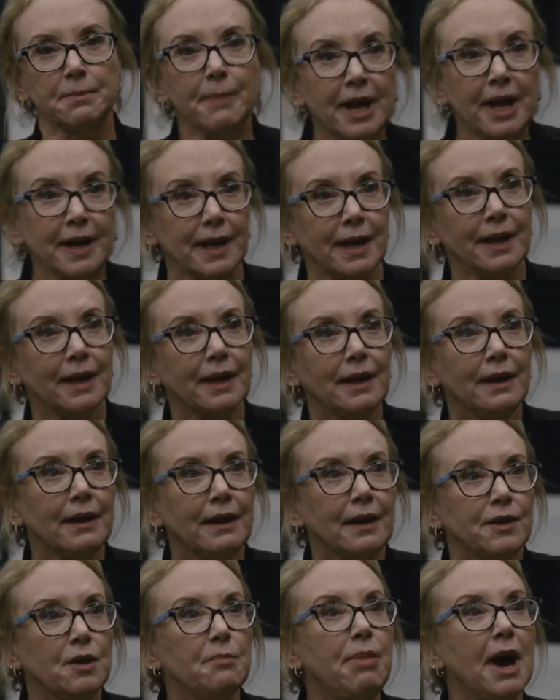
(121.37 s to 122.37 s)
the money.
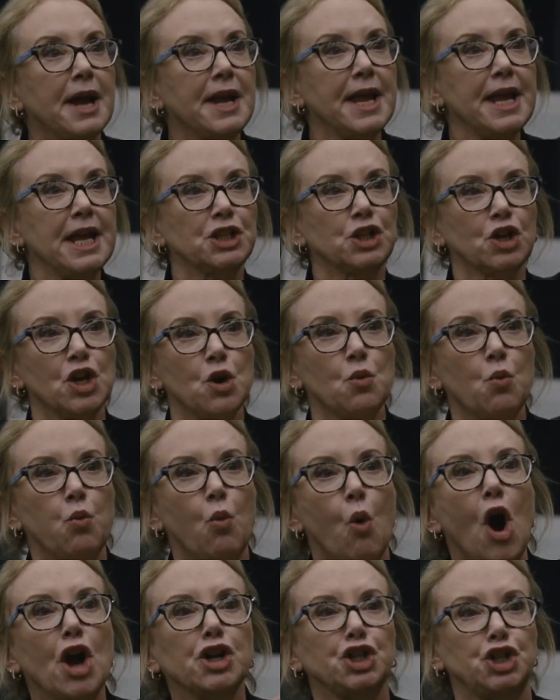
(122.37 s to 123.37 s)
The money is gonna
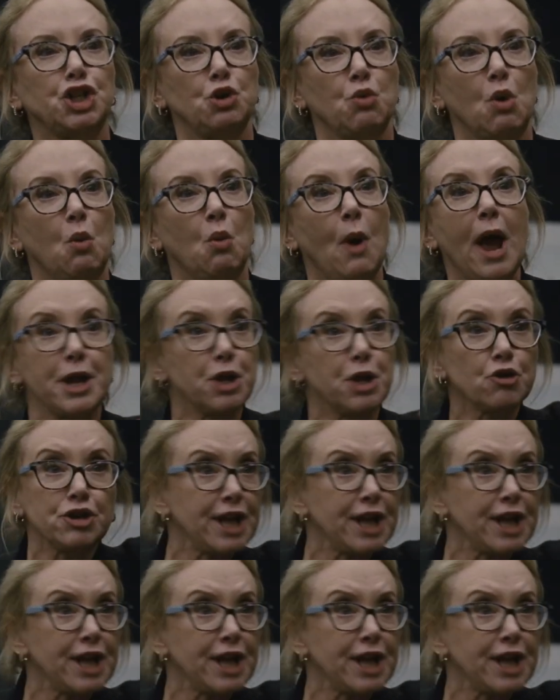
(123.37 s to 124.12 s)
wash you away. Mm-hmm. Your